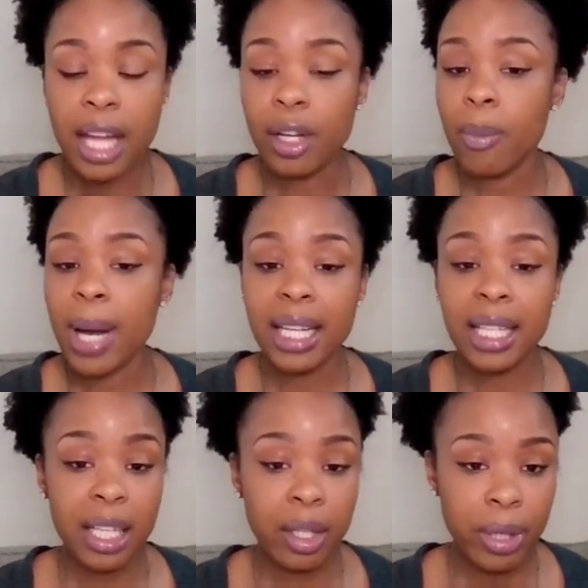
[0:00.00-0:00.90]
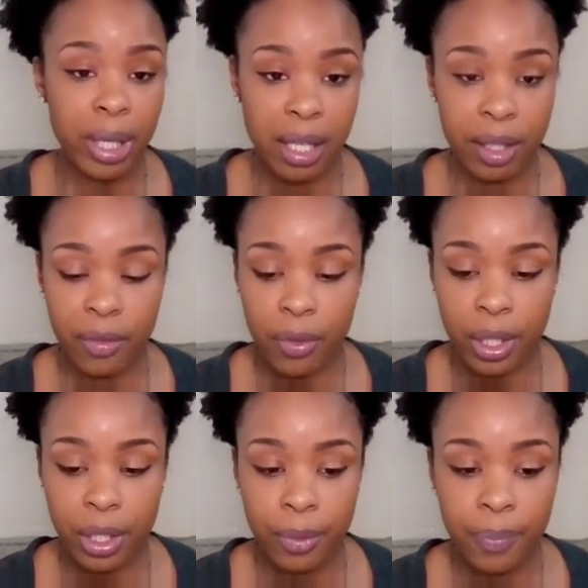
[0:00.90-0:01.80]
and nobody can create it for
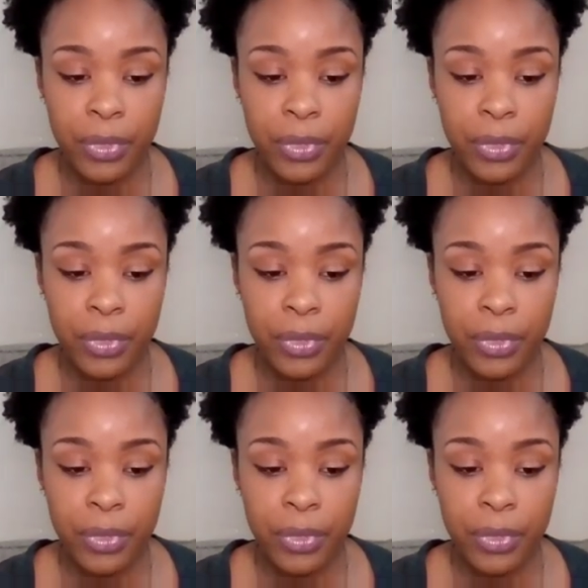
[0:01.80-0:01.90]
you.